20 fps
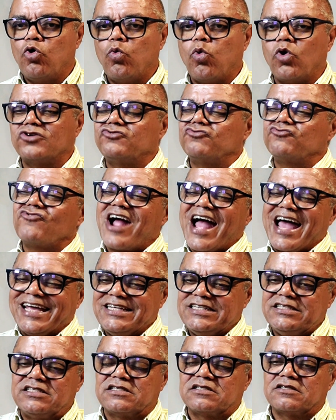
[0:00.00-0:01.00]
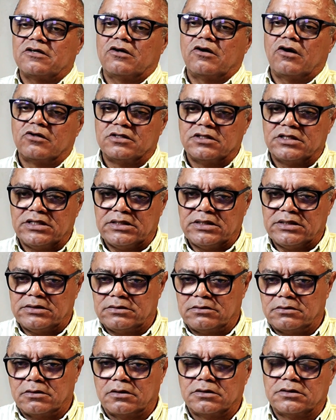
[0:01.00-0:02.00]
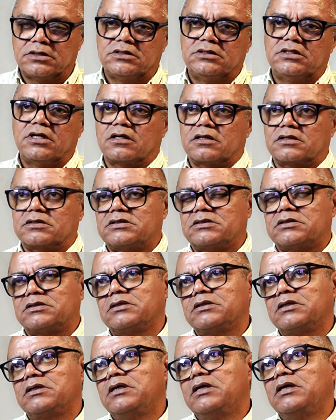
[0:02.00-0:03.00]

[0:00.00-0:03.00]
what rides on the ducks.